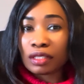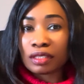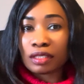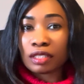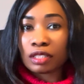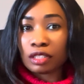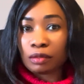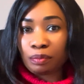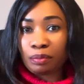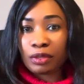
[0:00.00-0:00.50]

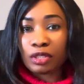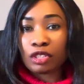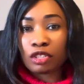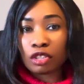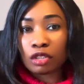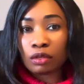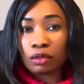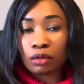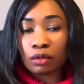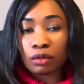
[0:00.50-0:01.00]
is
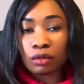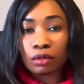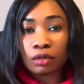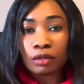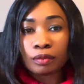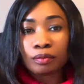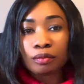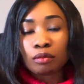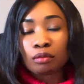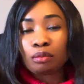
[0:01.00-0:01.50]
pretty good,
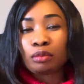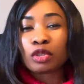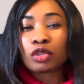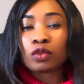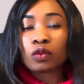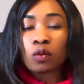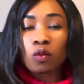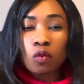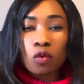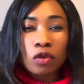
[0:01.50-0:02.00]

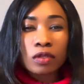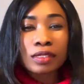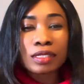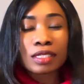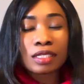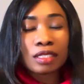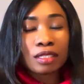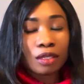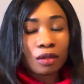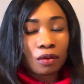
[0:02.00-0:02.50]
but once
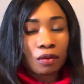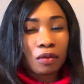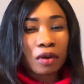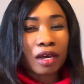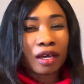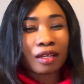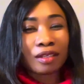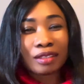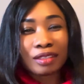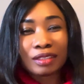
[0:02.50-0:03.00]
in a
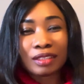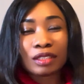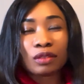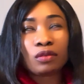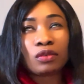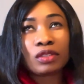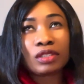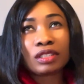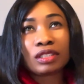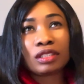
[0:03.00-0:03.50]
while, it's a
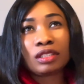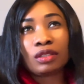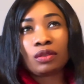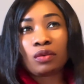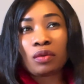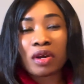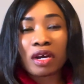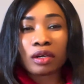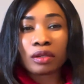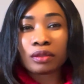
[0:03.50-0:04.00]
once in a
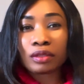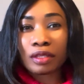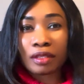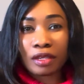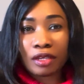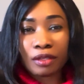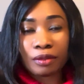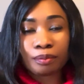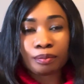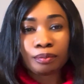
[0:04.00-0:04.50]
while
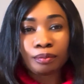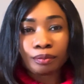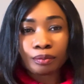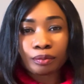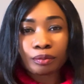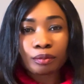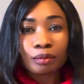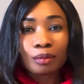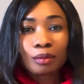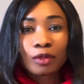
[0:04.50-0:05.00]
thing.
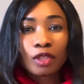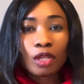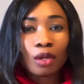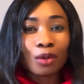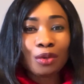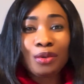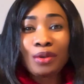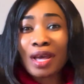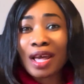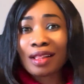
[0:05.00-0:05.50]

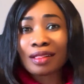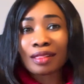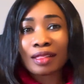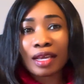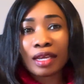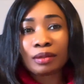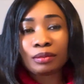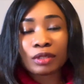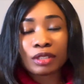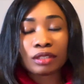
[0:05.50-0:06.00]
You know, at
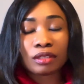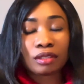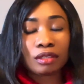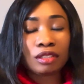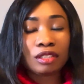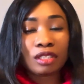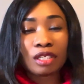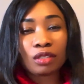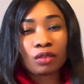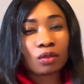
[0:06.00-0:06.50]
times the
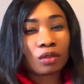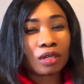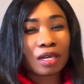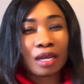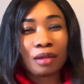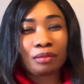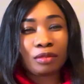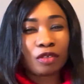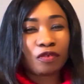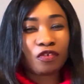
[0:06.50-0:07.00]
network
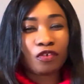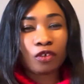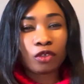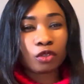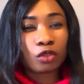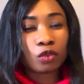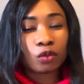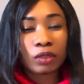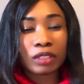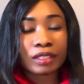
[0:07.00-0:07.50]
can be
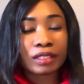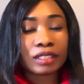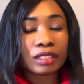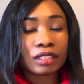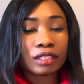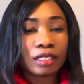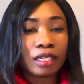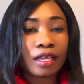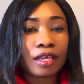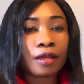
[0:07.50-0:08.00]

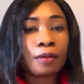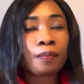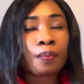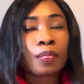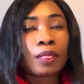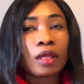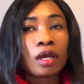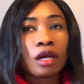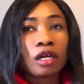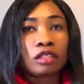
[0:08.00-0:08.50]
fluctuating, yeah.
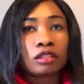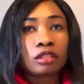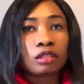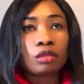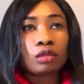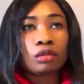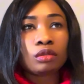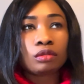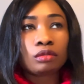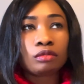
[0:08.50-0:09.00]

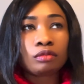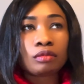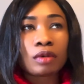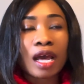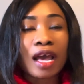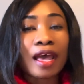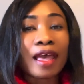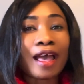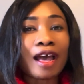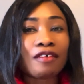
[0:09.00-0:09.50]
So
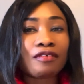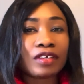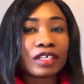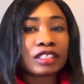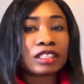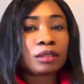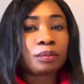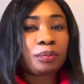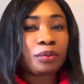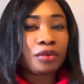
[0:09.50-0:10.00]
I have
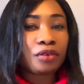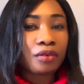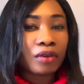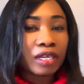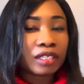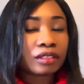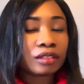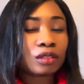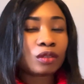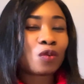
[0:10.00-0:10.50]

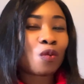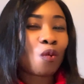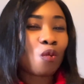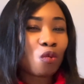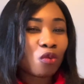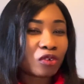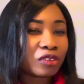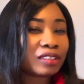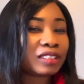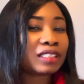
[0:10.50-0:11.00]
experienced
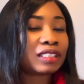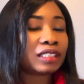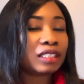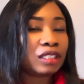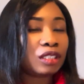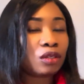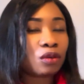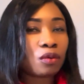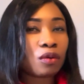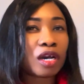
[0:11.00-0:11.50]
once
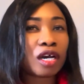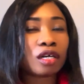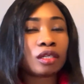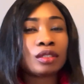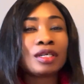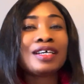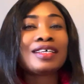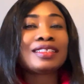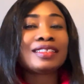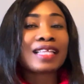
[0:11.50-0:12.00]
in a while
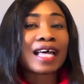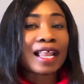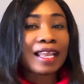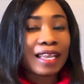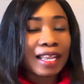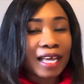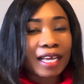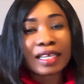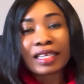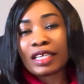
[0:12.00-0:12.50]
that
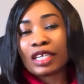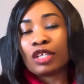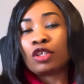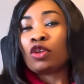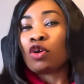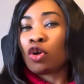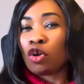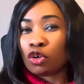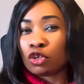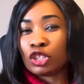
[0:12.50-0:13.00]

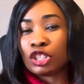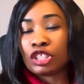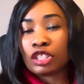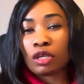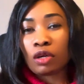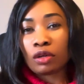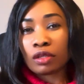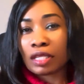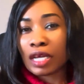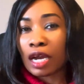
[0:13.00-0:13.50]
lagging on the
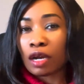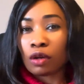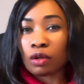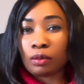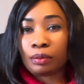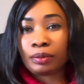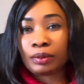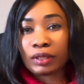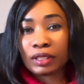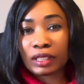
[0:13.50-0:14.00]
other
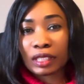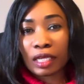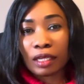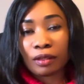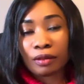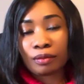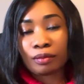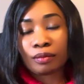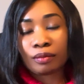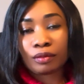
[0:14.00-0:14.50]
computer,
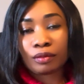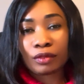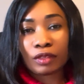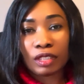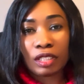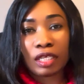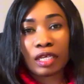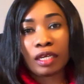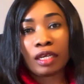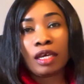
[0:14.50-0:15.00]

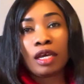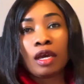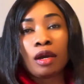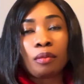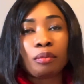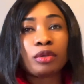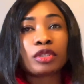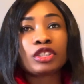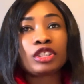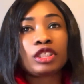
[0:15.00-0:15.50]
yeah.
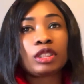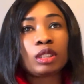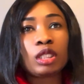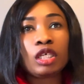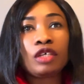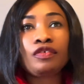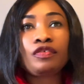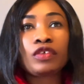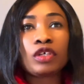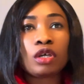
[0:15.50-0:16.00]
But
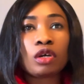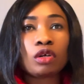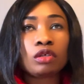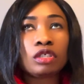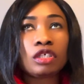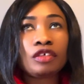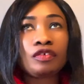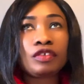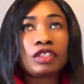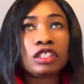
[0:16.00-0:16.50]
if
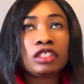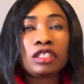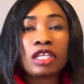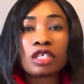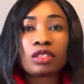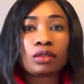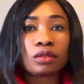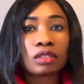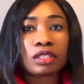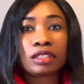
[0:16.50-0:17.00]
the
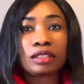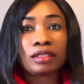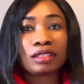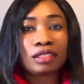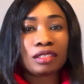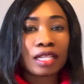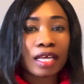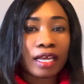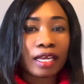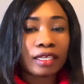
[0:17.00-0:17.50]
network is
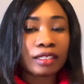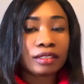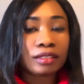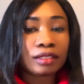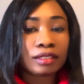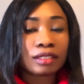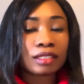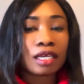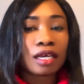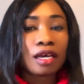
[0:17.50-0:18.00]

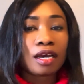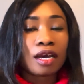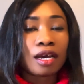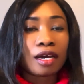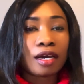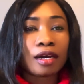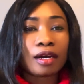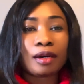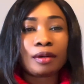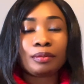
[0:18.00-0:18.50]
nice,
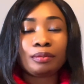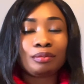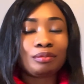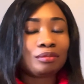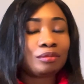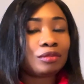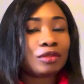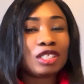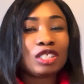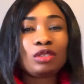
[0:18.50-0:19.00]

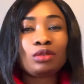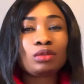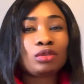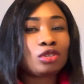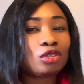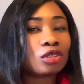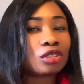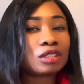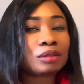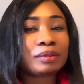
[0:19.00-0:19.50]
it will
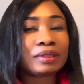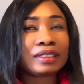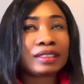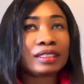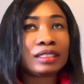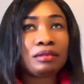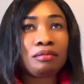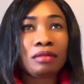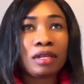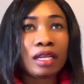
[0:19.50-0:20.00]
just be
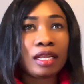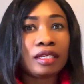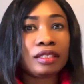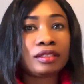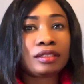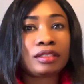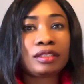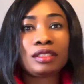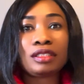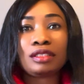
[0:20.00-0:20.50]

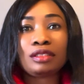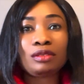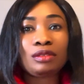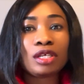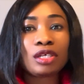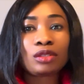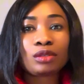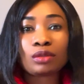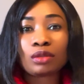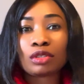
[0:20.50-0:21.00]
seamless. The
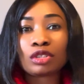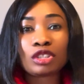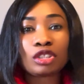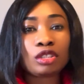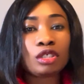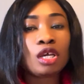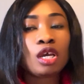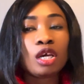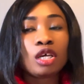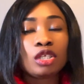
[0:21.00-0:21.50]
network,
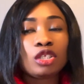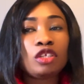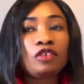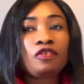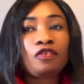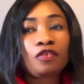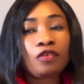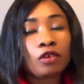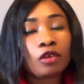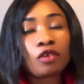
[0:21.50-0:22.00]
the
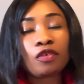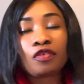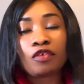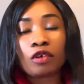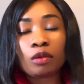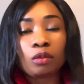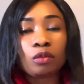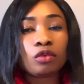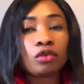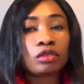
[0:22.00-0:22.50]
flow
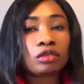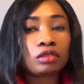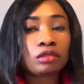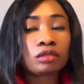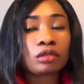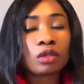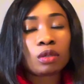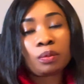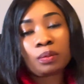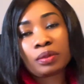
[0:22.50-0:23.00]
from one
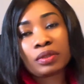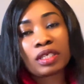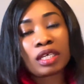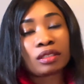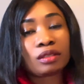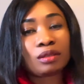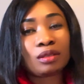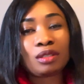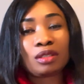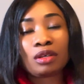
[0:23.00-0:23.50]
computer
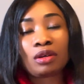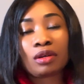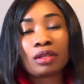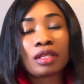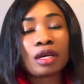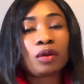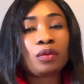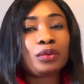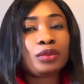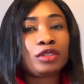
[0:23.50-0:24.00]
to the
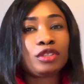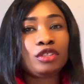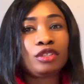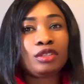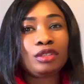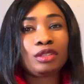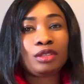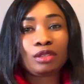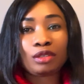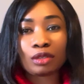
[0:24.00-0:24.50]
other will
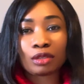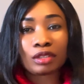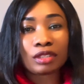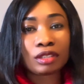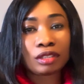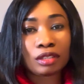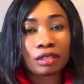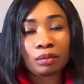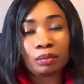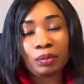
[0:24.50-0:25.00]

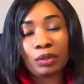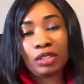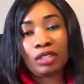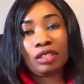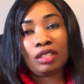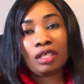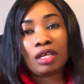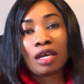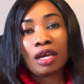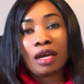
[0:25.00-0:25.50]
just
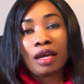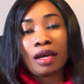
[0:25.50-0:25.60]
be